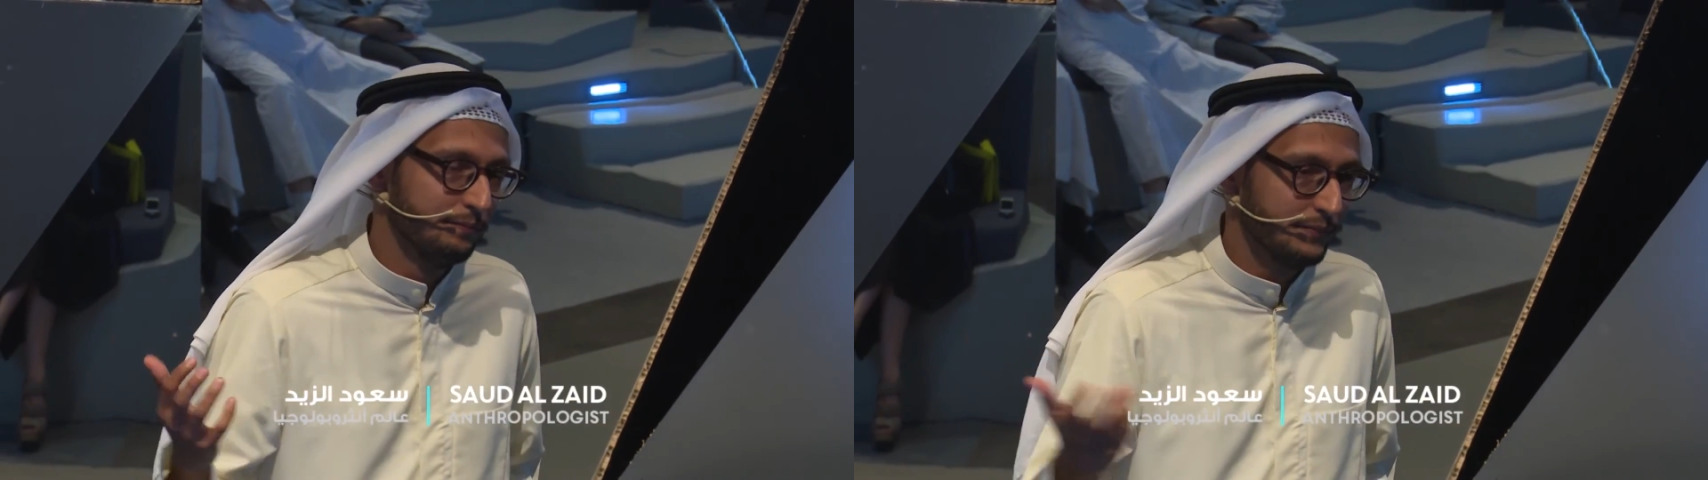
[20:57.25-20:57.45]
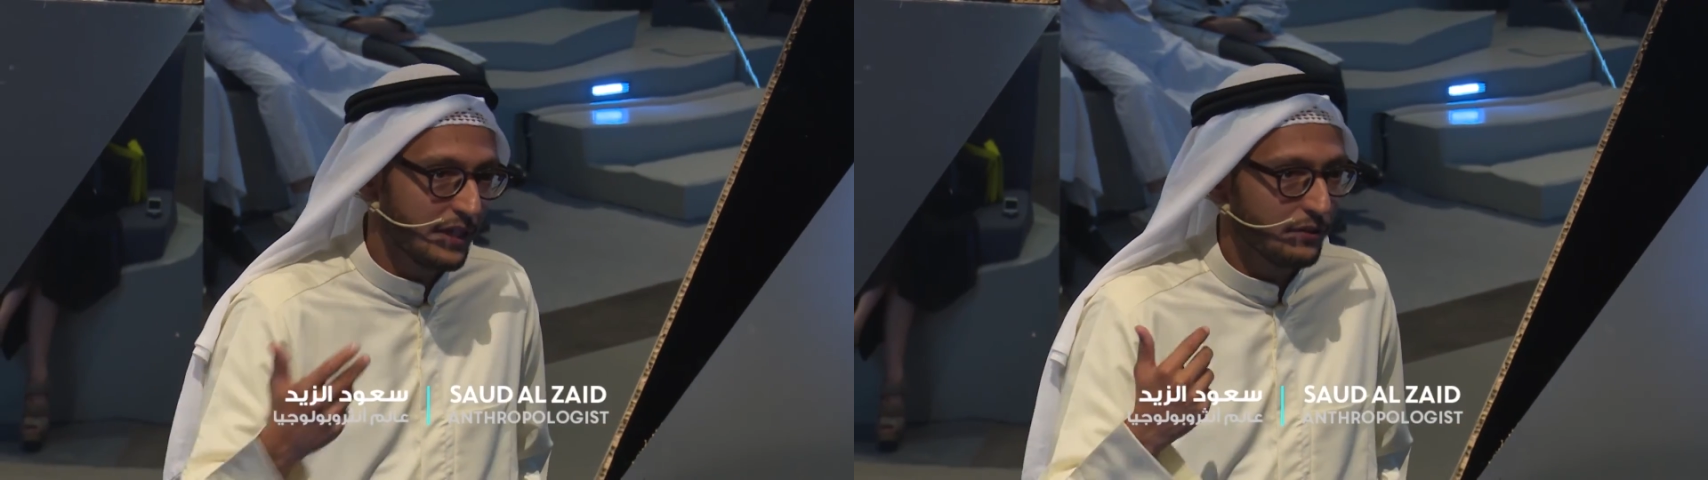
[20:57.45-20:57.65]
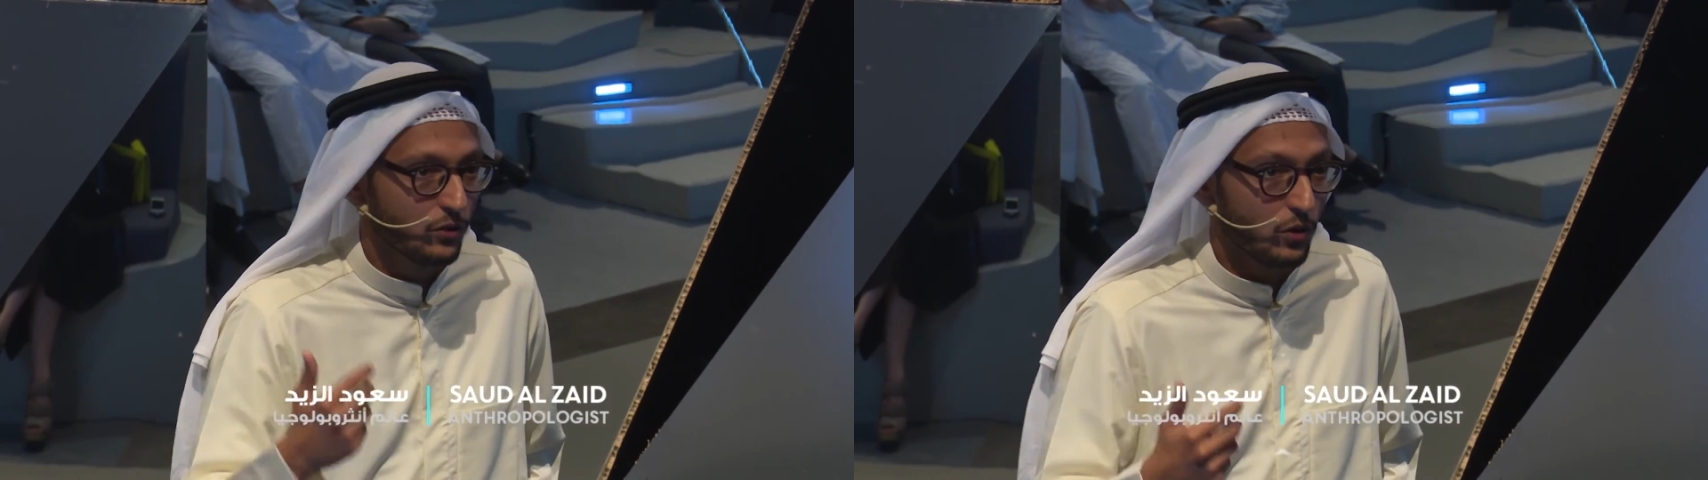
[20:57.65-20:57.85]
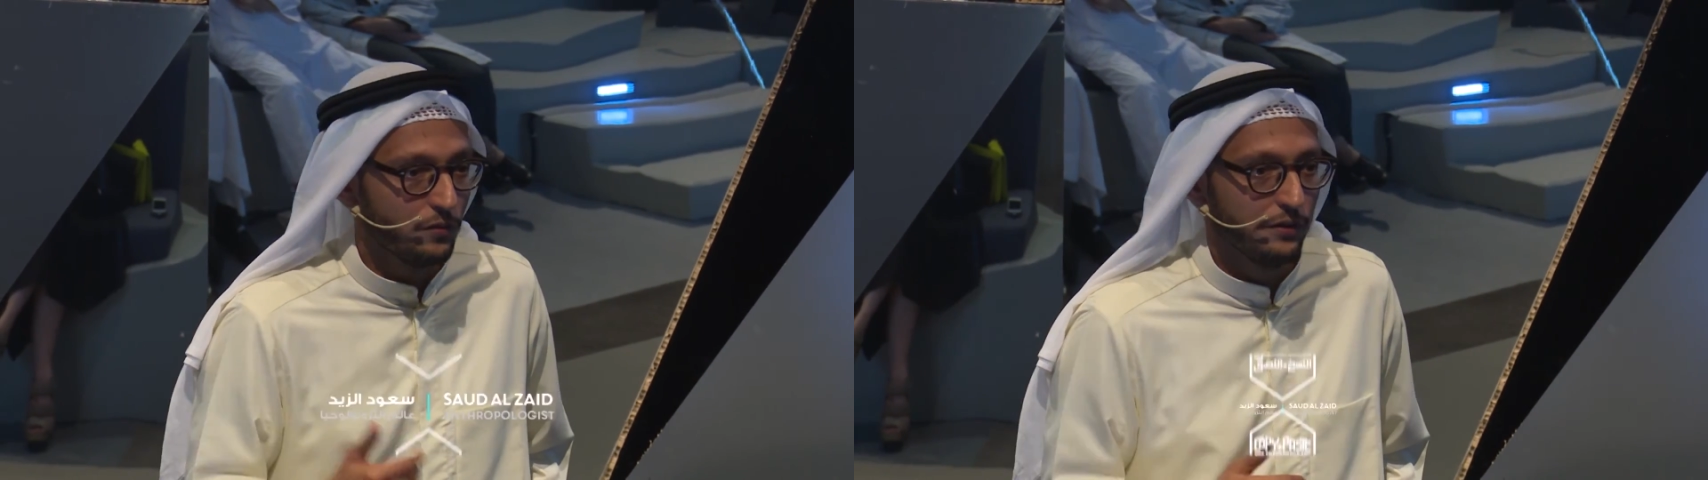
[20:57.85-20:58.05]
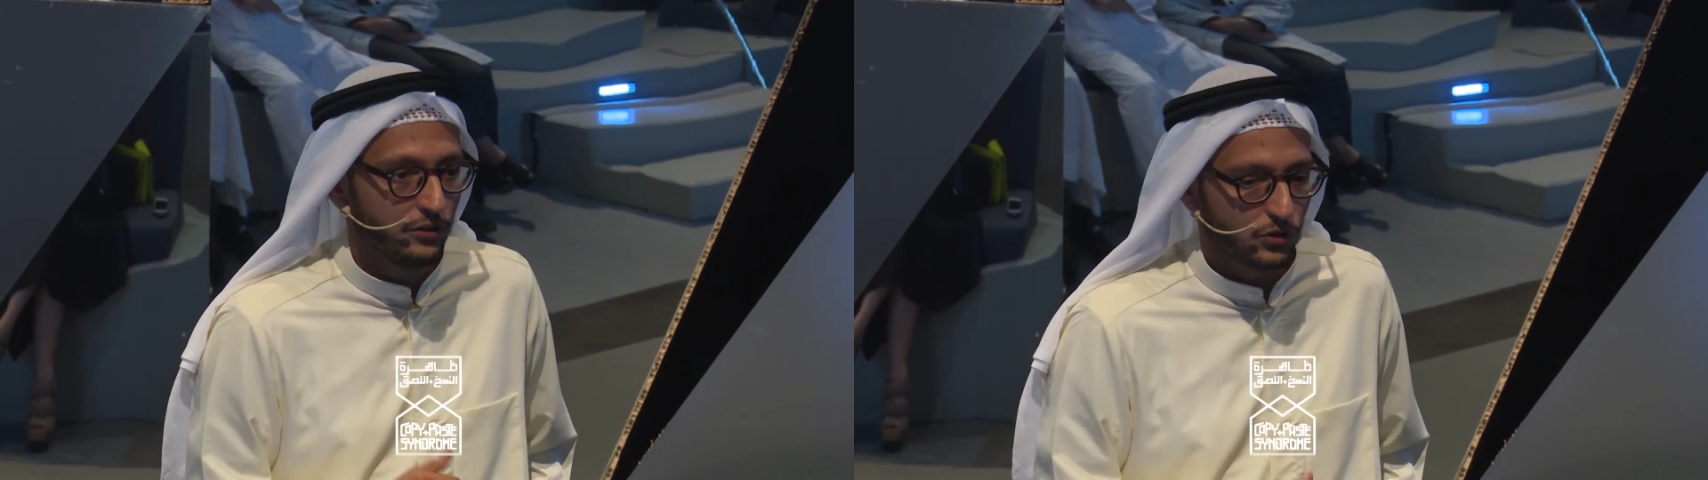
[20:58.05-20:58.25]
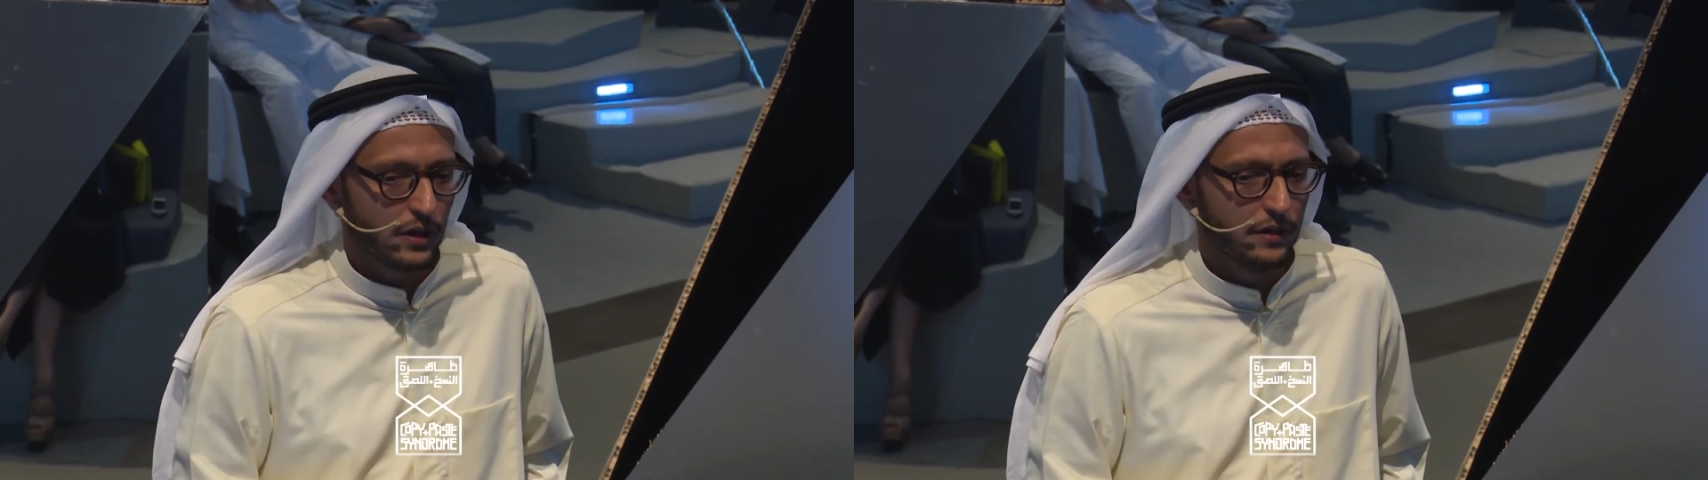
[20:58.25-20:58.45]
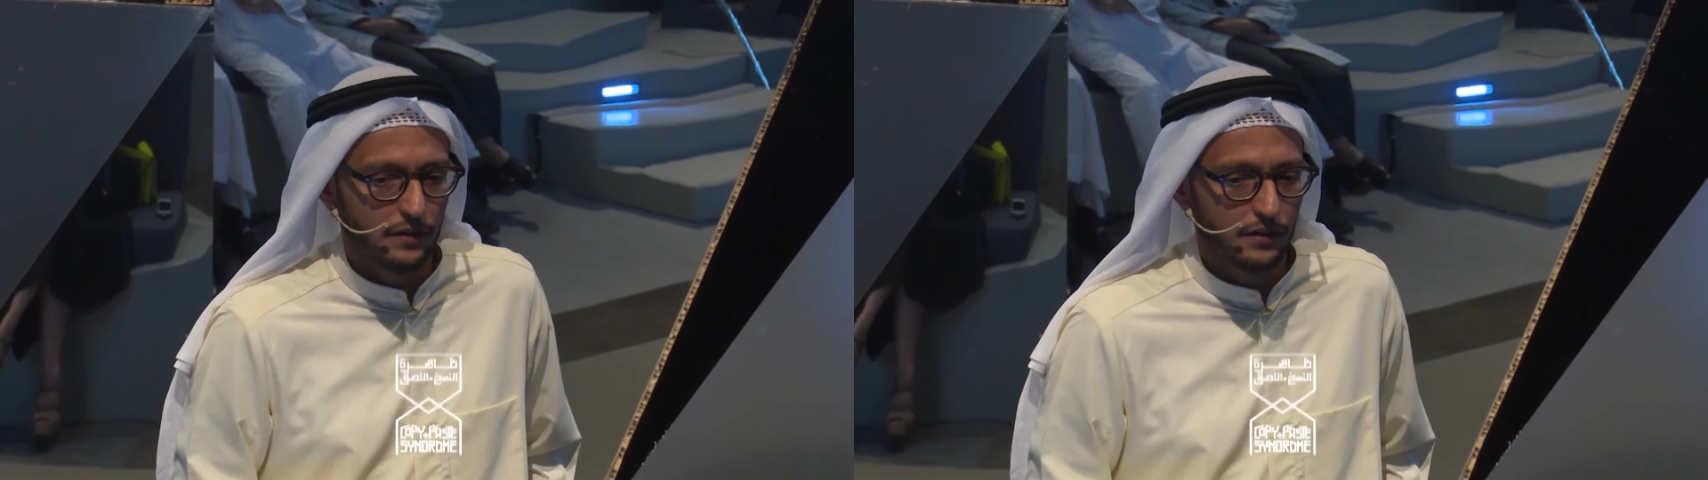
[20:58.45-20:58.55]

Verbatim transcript: yeah, took over the shrine.